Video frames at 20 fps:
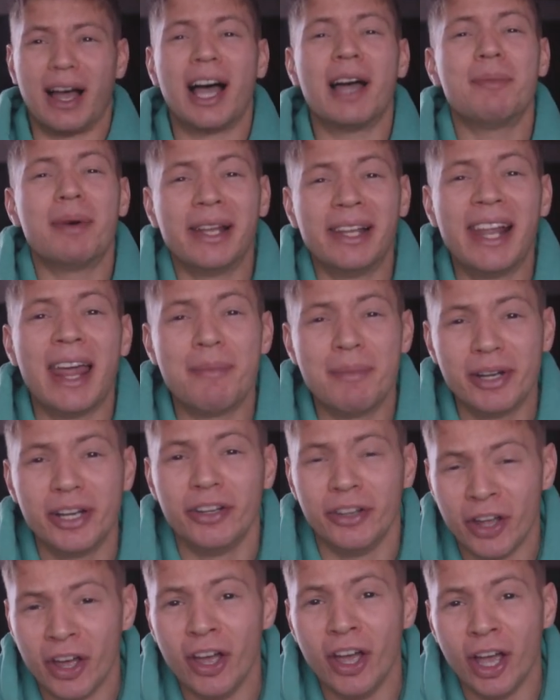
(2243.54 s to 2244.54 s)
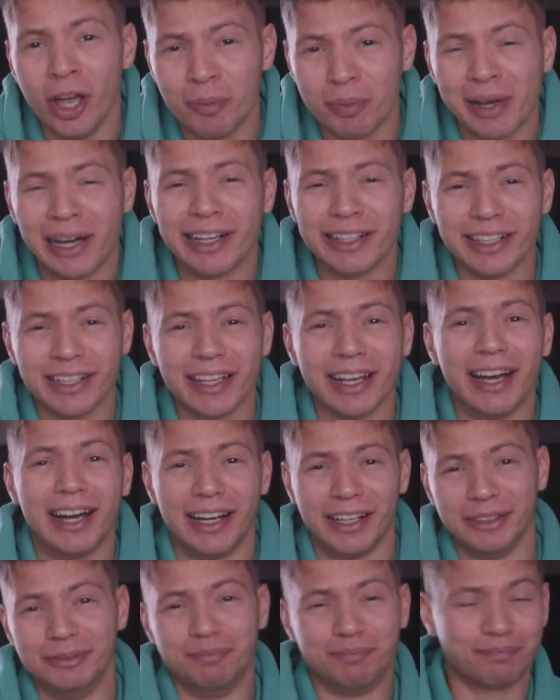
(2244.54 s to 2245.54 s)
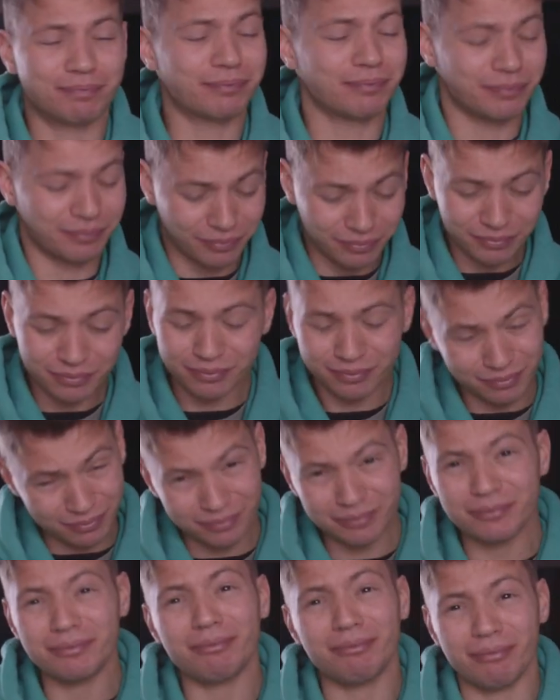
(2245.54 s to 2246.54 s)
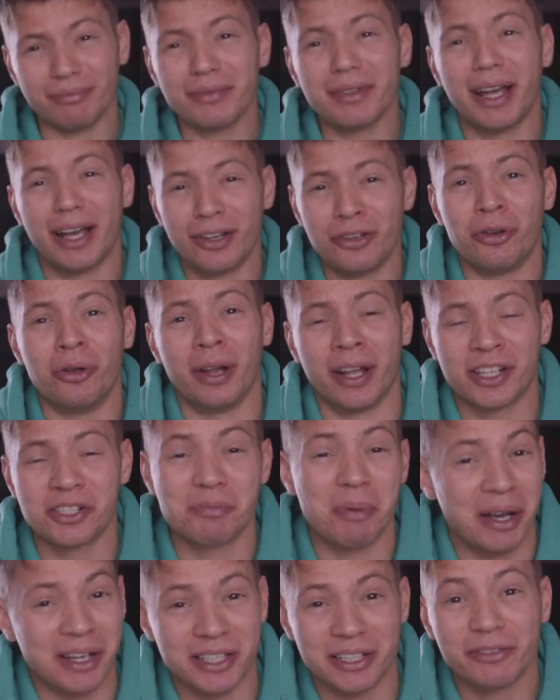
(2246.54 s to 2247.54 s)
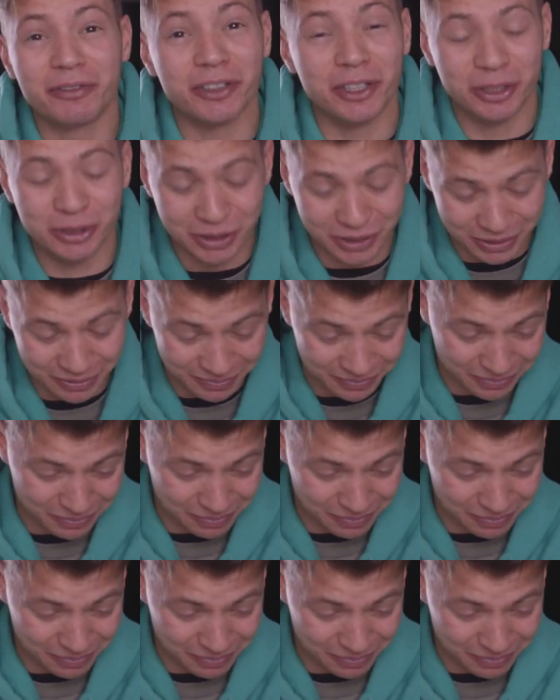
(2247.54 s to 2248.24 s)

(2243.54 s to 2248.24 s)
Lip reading: I'm a lemon and herb kind of guy. I don't like spicy food.